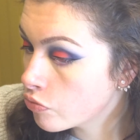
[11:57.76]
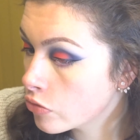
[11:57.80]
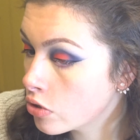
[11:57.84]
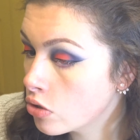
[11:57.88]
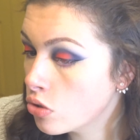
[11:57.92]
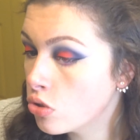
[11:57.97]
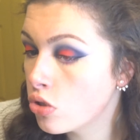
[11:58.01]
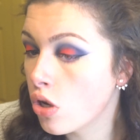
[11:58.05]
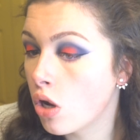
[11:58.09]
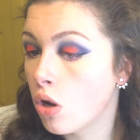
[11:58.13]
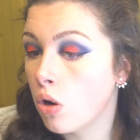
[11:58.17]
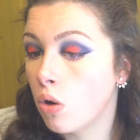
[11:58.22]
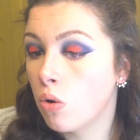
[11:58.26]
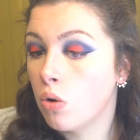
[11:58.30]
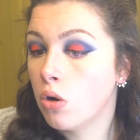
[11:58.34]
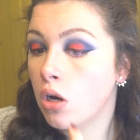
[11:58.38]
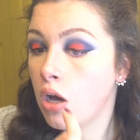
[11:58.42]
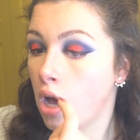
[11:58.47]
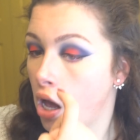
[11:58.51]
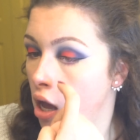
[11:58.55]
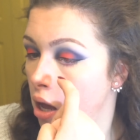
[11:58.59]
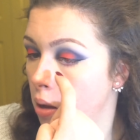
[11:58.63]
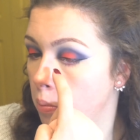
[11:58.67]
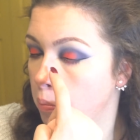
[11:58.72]
So
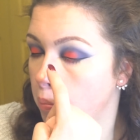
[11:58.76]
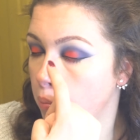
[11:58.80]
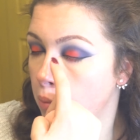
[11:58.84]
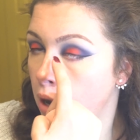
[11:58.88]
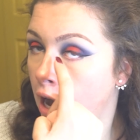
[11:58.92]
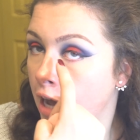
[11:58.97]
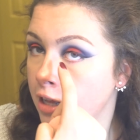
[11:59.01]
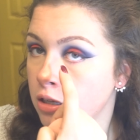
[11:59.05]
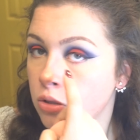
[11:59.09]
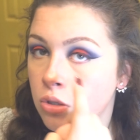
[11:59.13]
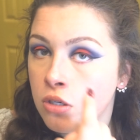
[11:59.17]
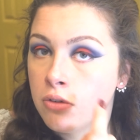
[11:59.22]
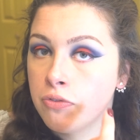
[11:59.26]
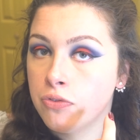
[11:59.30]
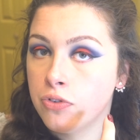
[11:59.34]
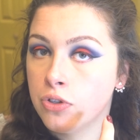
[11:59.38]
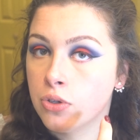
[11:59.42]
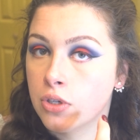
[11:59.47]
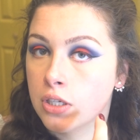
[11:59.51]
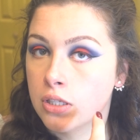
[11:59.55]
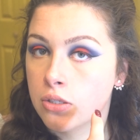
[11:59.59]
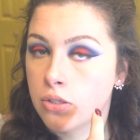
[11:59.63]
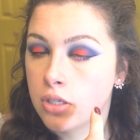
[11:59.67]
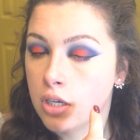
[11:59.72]
I don't know if you
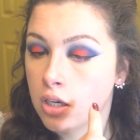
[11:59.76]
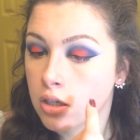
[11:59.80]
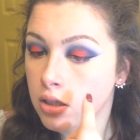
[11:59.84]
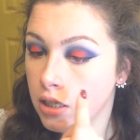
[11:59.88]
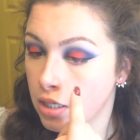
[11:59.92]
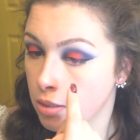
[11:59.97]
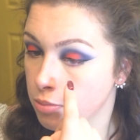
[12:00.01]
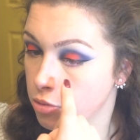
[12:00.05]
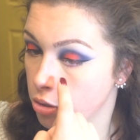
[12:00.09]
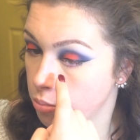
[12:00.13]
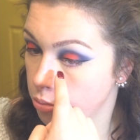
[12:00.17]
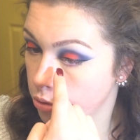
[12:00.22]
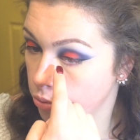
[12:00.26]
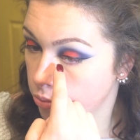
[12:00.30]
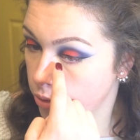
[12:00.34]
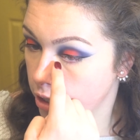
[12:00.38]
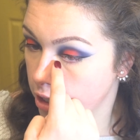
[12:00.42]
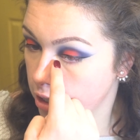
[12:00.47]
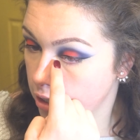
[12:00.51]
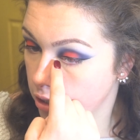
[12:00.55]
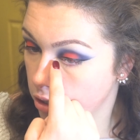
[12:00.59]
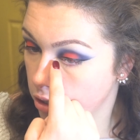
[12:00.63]
can see on camera, but right